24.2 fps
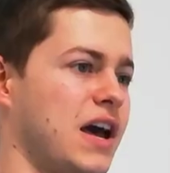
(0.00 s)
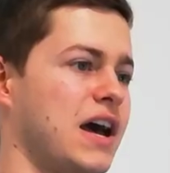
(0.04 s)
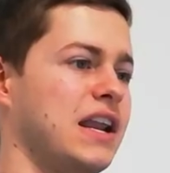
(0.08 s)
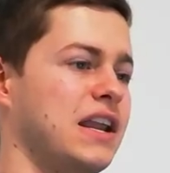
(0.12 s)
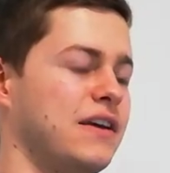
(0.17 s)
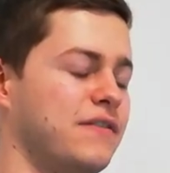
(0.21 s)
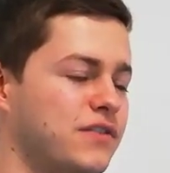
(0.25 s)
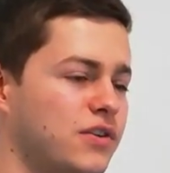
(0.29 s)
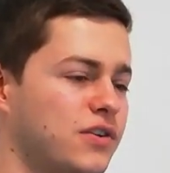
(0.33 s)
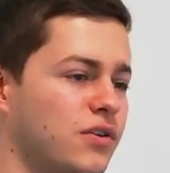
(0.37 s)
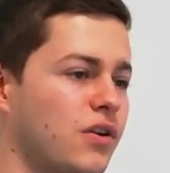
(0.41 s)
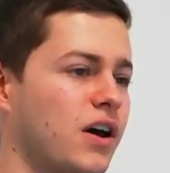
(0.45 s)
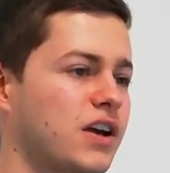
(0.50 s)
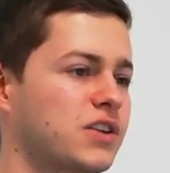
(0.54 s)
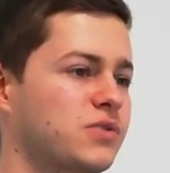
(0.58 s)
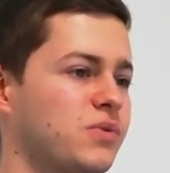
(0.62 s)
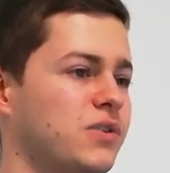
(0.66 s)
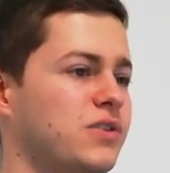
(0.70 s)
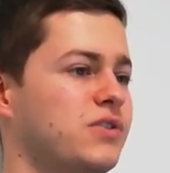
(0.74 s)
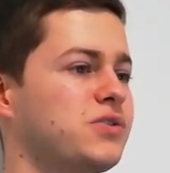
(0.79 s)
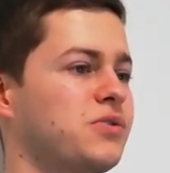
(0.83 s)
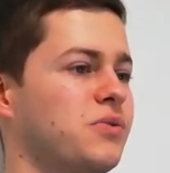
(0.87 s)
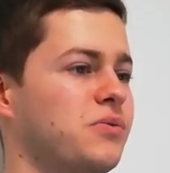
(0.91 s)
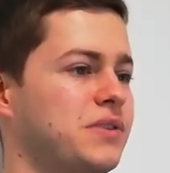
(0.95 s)
And if you liked
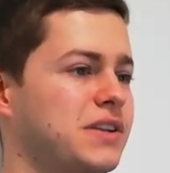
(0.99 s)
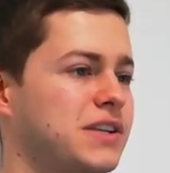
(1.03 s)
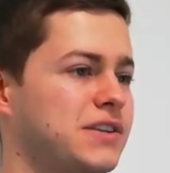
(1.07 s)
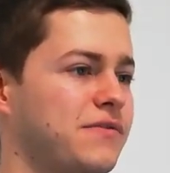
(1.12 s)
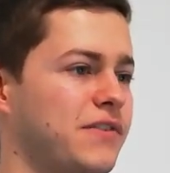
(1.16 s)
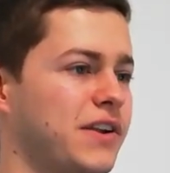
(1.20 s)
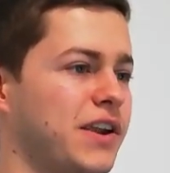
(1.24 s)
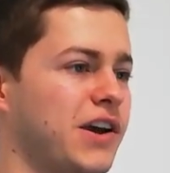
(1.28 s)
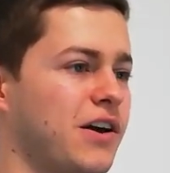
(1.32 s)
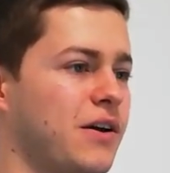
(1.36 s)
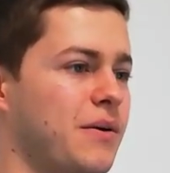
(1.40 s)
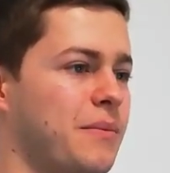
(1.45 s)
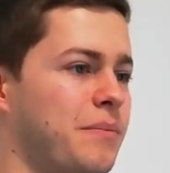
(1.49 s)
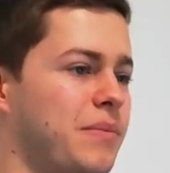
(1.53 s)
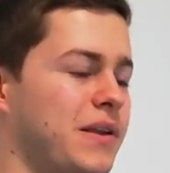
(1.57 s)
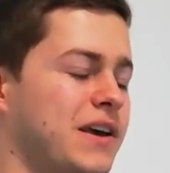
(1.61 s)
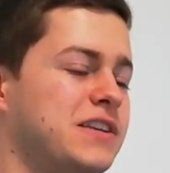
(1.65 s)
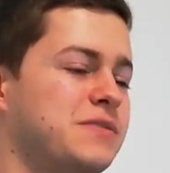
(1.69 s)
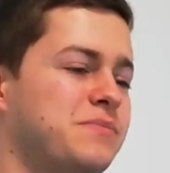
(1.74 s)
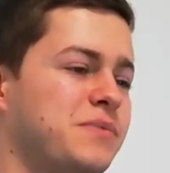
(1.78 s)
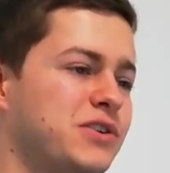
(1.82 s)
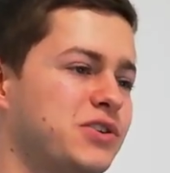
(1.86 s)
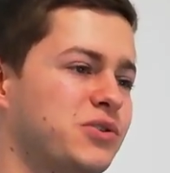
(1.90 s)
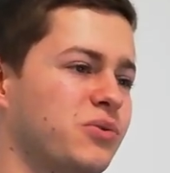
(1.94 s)
what you saw in this video,
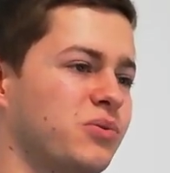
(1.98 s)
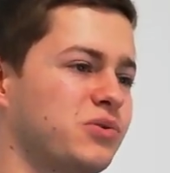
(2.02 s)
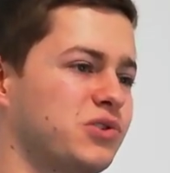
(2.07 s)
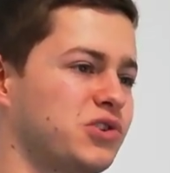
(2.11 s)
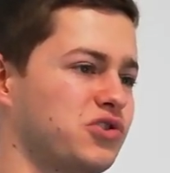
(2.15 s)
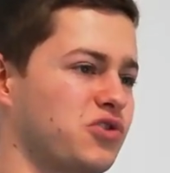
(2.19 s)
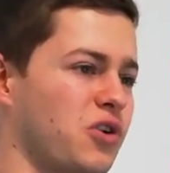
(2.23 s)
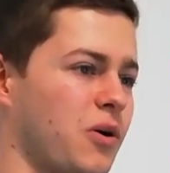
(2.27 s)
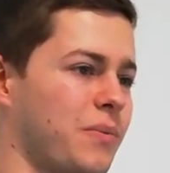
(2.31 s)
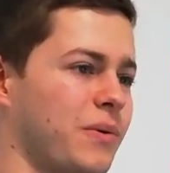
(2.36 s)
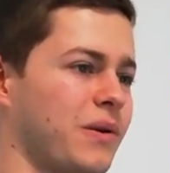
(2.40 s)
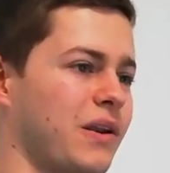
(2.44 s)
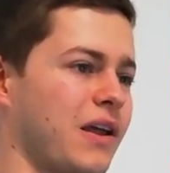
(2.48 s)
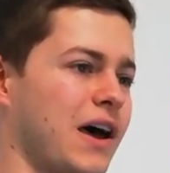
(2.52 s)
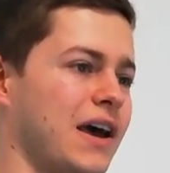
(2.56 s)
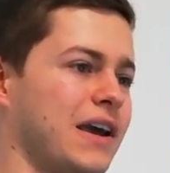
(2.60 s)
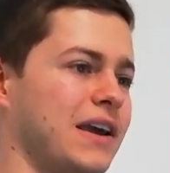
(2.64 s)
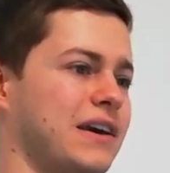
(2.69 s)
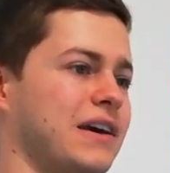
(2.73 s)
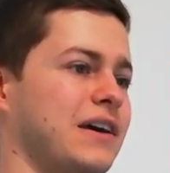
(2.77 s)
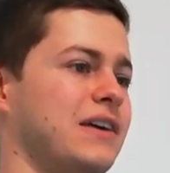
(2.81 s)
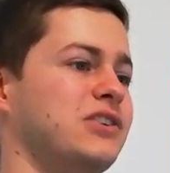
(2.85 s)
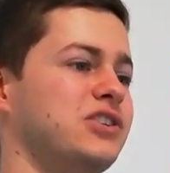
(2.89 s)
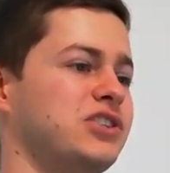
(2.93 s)
please be sure to drop a
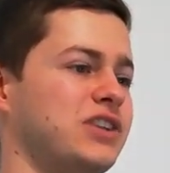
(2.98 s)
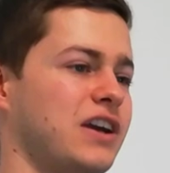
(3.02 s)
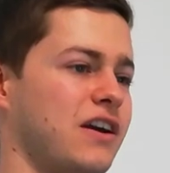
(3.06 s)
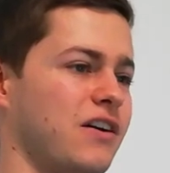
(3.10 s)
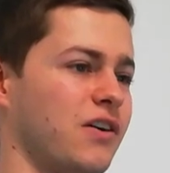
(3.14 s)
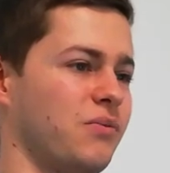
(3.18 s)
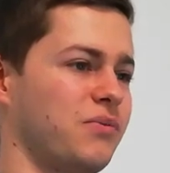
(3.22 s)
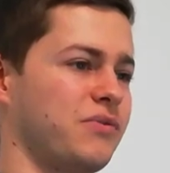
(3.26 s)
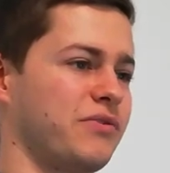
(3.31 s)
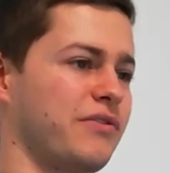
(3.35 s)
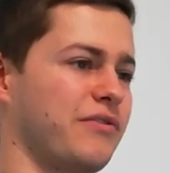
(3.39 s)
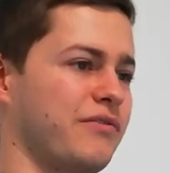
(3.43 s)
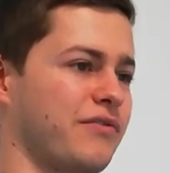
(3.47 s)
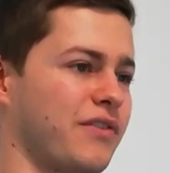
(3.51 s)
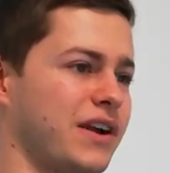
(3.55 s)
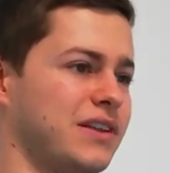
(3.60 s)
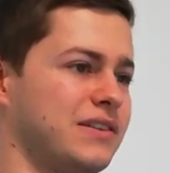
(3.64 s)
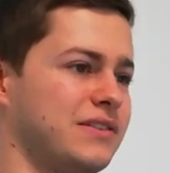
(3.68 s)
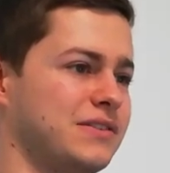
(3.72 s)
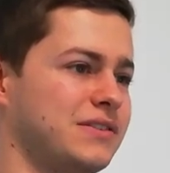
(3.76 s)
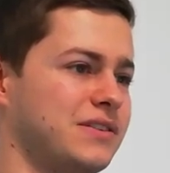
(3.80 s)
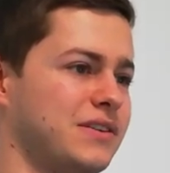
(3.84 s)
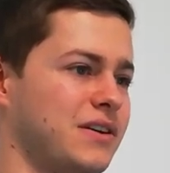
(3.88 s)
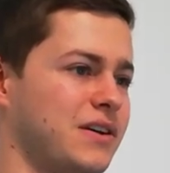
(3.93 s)
like and share it with your
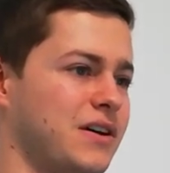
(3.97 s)
friends.